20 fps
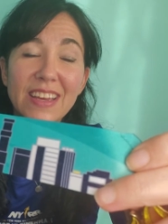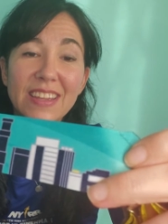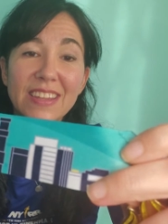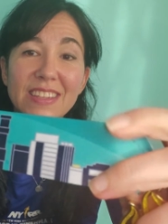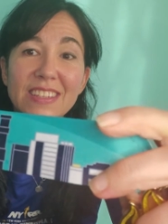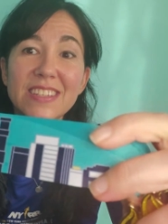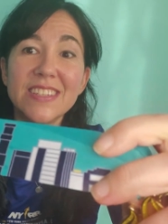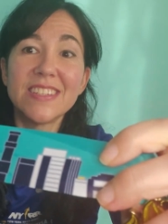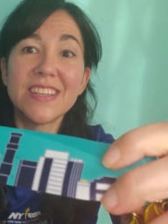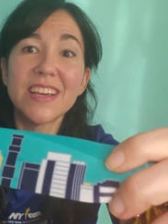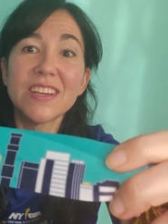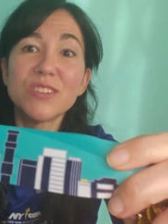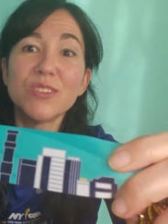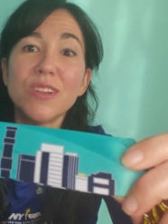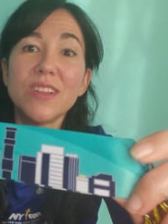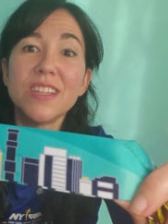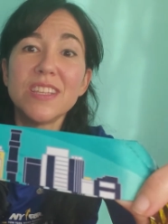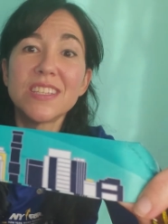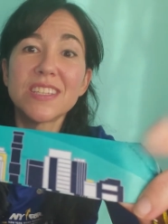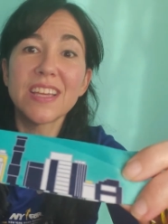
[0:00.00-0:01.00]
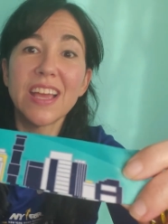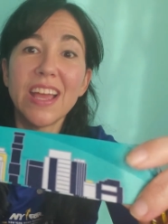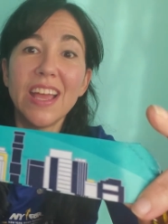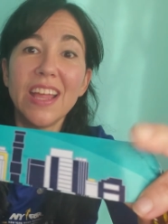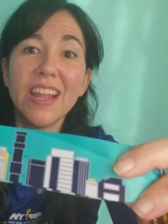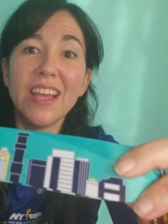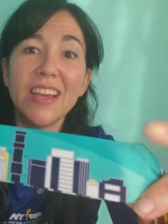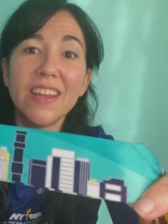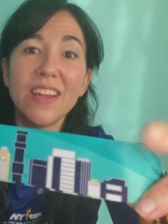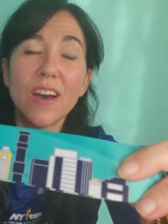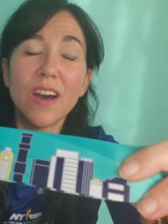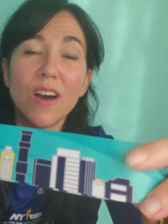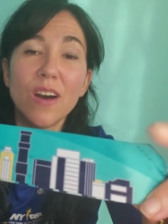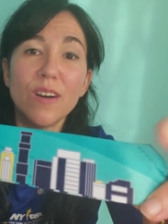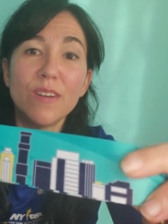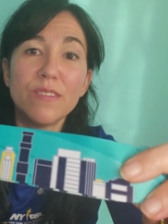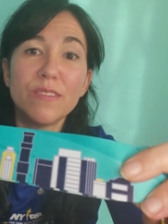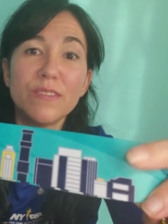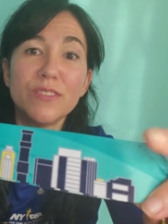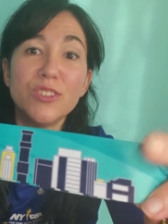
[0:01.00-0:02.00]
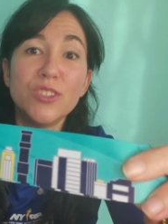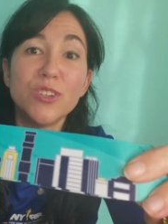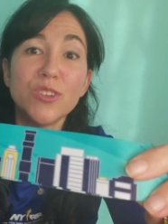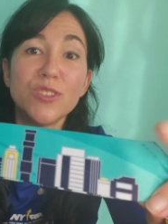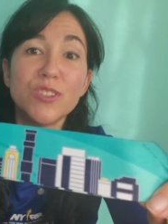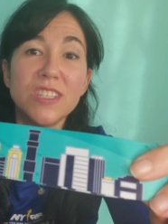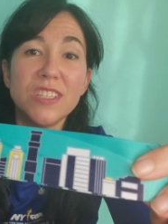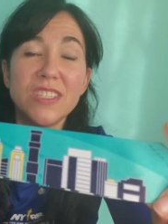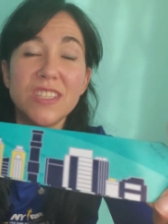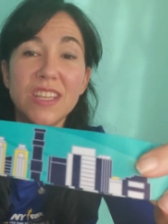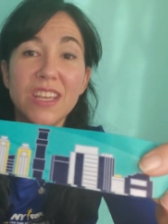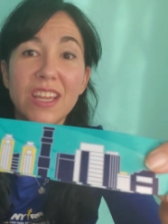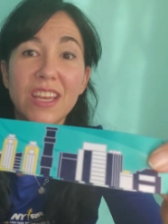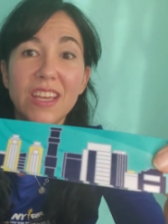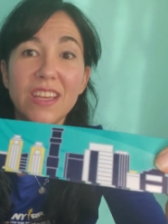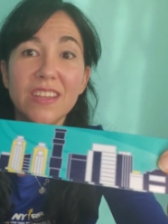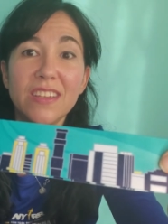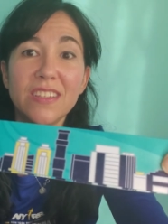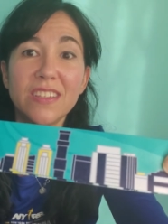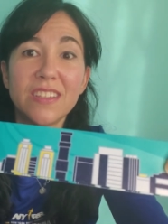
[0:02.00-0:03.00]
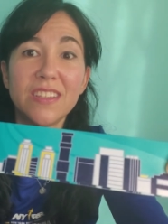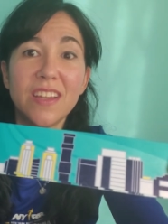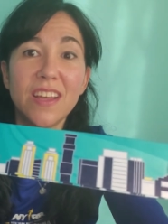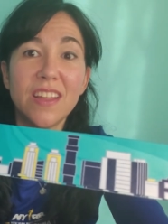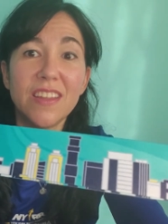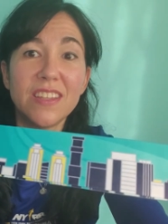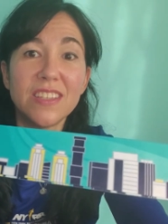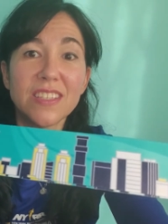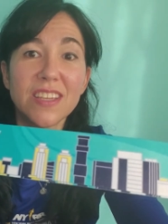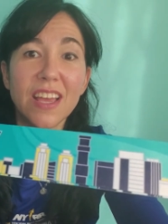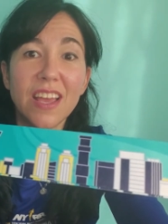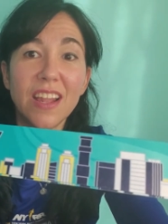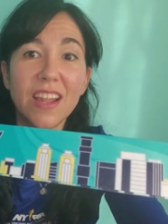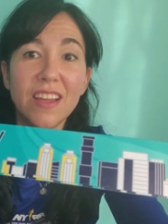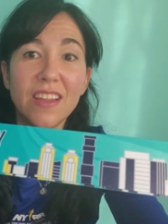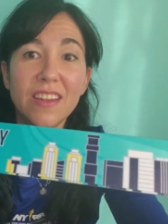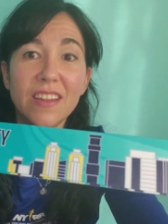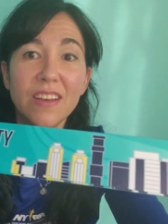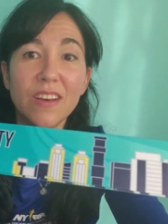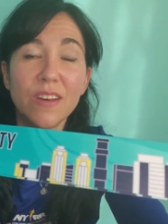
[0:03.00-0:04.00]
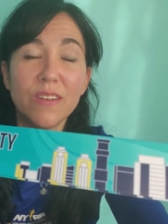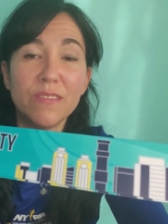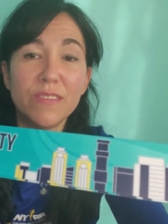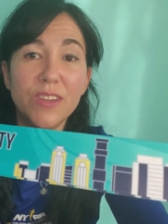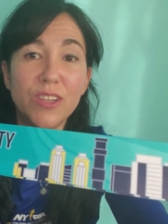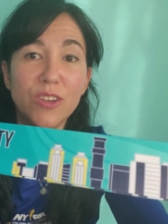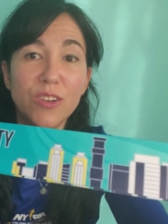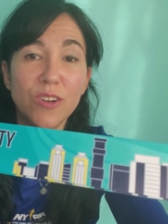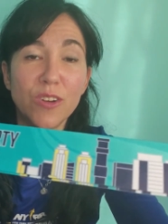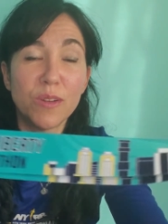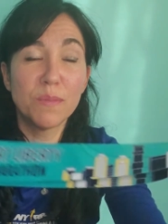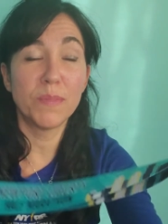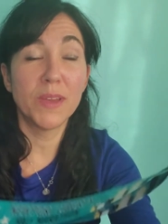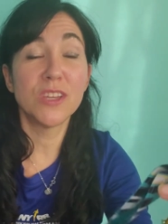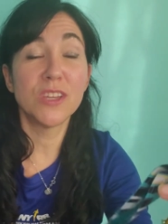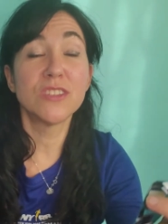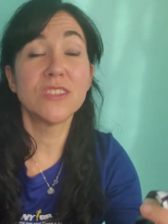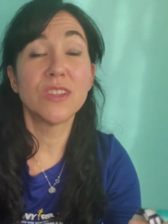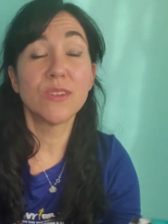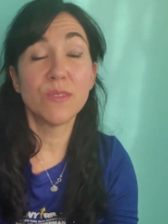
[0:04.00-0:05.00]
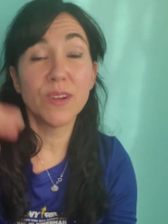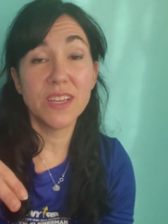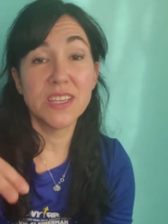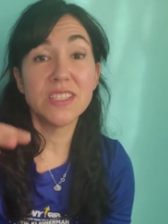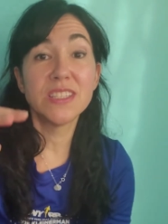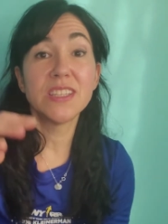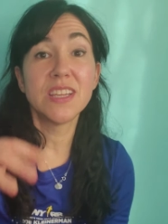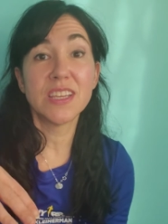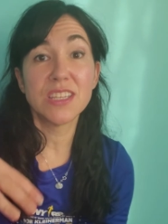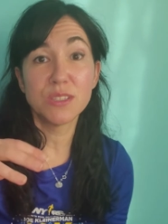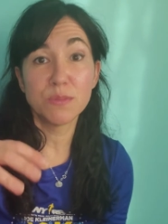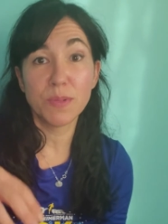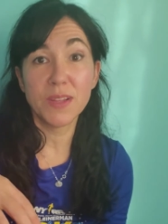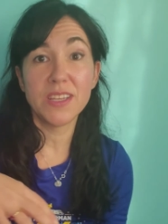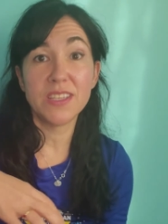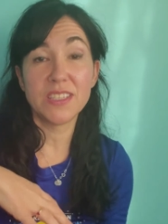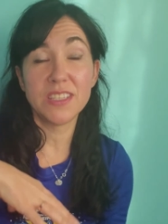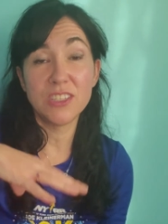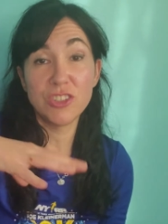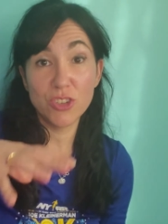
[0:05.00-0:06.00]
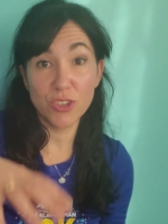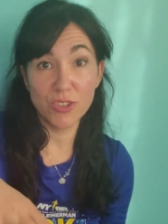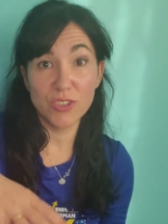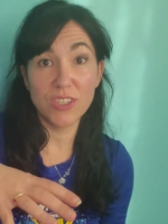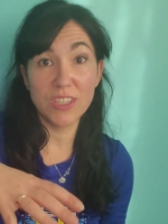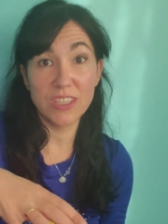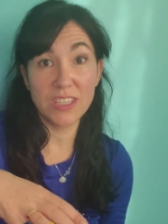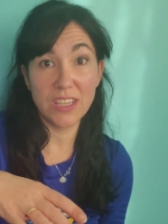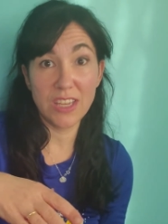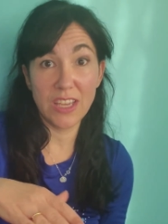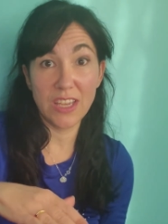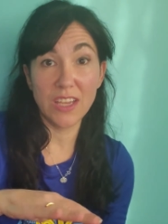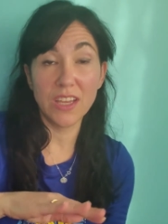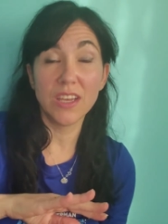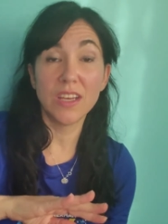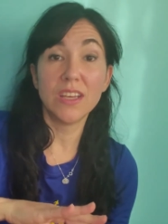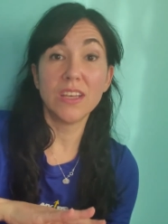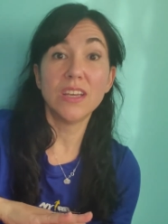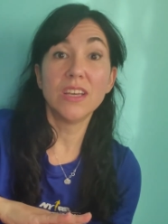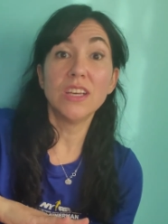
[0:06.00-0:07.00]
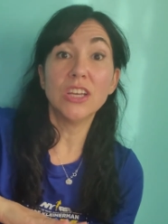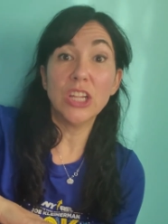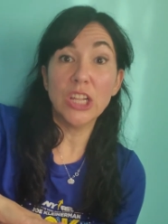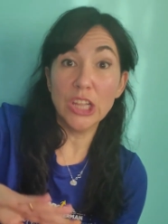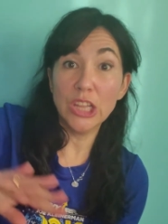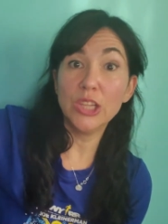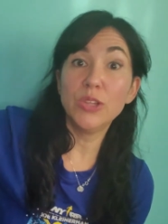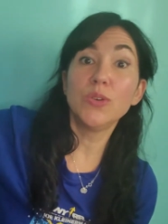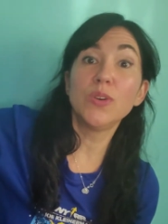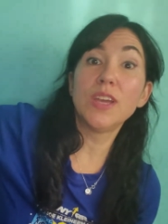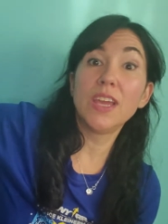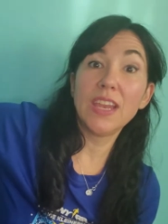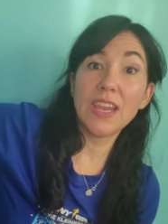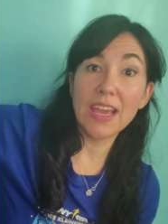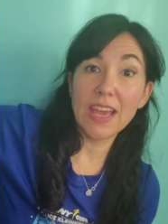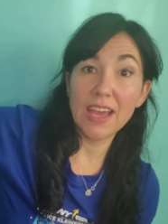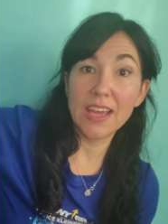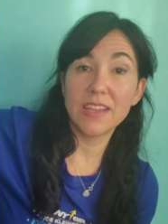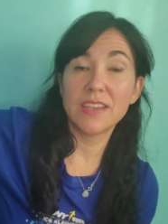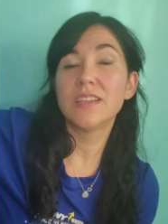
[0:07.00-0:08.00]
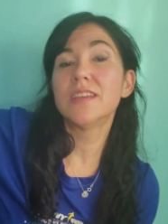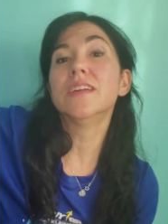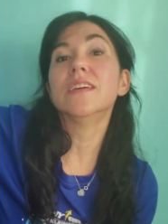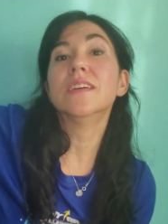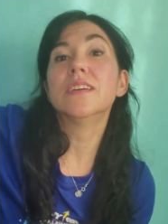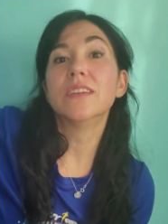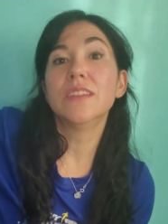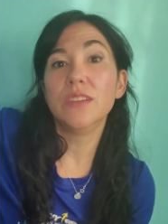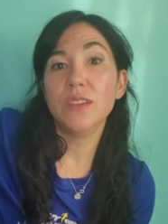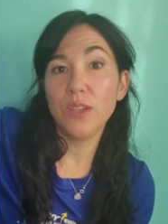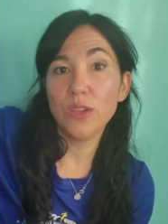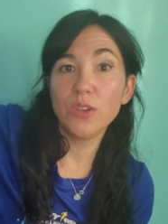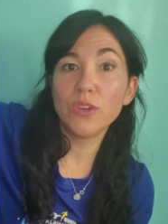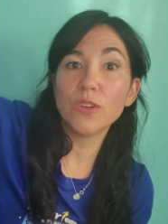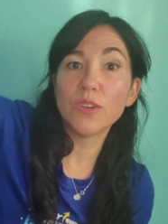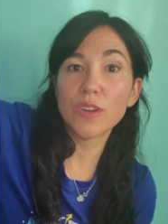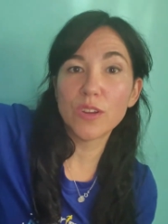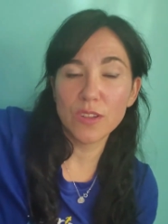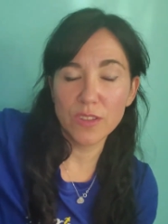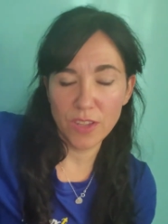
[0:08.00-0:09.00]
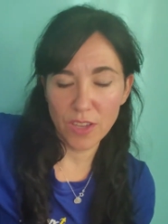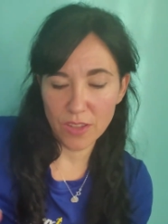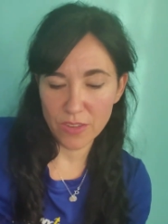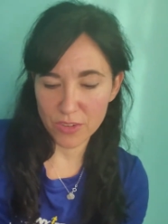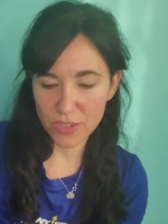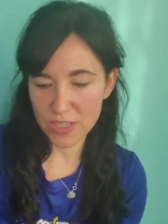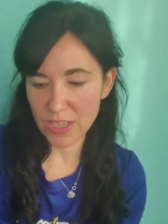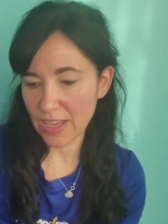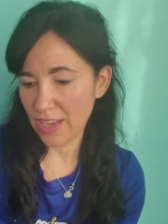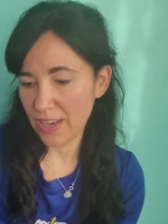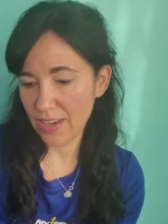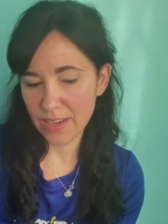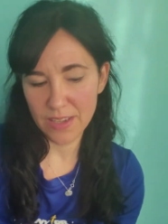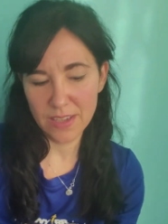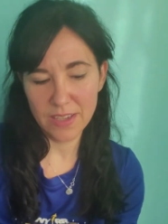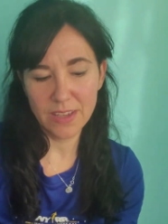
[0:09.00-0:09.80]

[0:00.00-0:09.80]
This is actually the skyline of Jersey City not the skyline of New York because the race takes place in Jersey City, looking at New York on the other side.